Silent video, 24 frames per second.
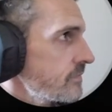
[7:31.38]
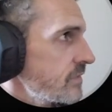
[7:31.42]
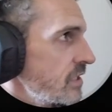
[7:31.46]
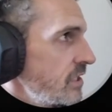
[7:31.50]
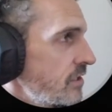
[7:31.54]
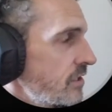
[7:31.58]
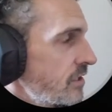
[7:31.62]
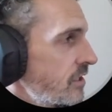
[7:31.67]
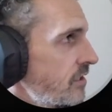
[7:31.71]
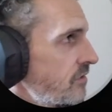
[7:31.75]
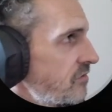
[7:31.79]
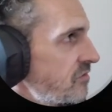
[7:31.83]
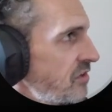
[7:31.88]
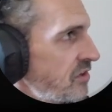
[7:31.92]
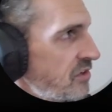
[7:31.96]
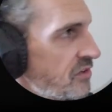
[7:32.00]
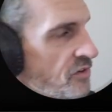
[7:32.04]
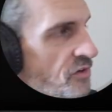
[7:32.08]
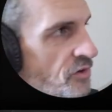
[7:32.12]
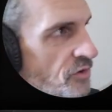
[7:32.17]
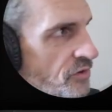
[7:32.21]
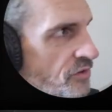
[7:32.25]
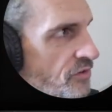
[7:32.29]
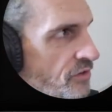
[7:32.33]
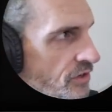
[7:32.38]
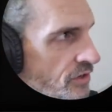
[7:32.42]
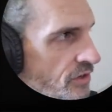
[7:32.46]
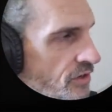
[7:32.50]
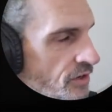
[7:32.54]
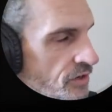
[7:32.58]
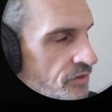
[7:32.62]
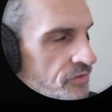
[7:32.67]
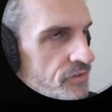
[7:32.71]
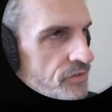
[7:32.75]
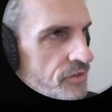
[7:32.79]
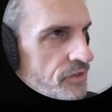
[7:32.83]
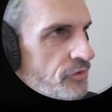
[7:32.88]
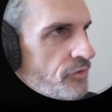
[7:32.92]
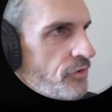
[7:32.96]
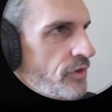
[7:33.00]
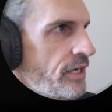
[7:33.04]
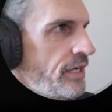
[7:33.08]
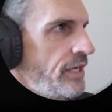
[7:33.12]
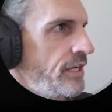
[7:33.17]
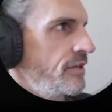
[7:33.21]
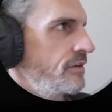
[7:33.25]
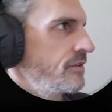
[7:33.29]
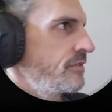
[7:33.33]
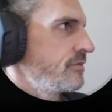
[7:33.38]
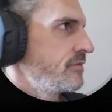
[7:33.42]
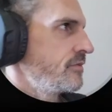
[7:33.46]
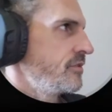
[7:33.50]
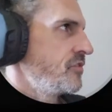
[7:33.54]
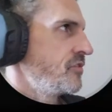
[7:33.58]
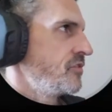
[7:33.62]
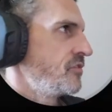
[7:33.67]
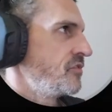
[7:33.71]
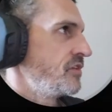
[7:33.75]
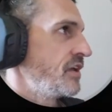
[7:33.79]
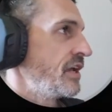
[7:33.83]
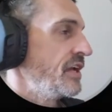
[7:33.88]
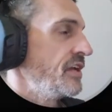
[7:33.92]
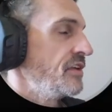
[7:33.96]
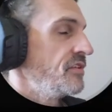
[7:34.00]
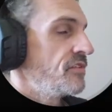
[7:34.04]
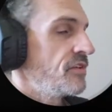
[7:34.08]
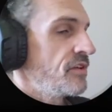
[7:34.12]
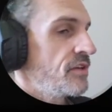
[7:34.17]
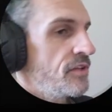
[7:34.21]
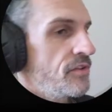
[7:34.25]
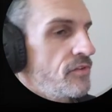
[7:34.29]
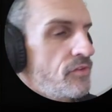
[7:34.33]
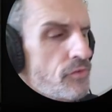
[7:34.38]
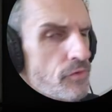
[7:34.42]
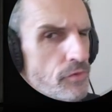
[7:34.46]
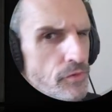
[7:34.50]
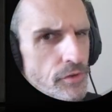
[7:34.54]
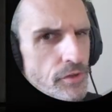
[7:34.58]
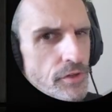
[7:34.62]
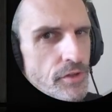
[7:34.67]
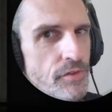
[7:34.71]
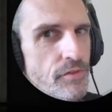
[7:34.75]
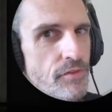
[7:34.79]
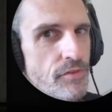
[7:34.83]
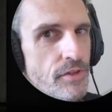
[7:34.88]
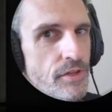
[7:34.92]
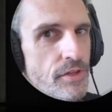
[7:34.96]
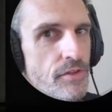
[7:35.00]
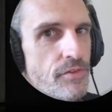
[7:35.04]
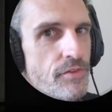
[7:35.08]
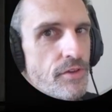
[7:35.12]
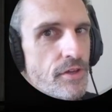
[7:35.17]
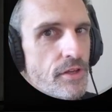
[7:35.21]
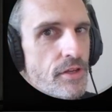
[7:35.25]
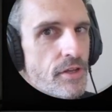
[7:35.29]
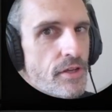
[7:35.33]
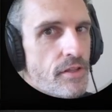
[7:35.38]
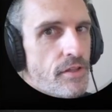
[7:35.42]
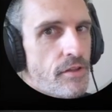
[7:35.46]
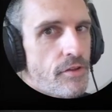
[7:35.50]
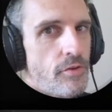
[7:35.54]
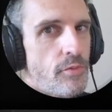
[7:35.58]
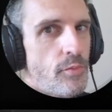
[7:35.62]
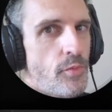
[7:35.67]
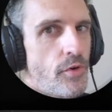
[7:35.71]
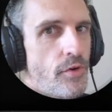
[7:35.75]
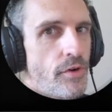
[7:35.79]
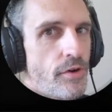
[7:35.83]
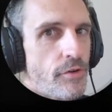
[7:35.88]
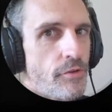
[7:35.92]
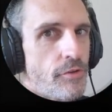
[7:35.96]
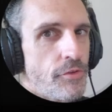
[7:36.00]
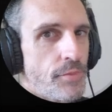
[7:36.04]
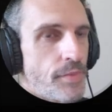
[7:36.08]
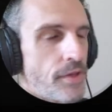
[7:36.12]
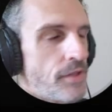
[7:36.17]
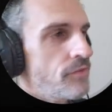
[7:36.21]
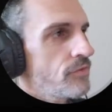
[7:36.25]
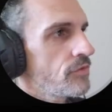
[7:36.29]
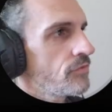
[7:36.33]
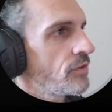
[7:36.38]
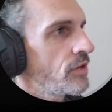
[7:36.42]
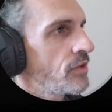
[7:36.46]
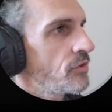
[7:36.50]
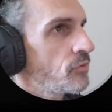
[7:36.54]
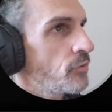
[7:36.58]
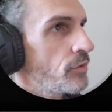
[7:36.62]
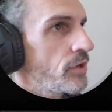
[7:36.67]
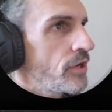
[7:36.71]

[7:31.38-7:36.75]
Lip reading: Again, take note of the cost of grain. This is 18, so you can see it's getting a little more expensive as we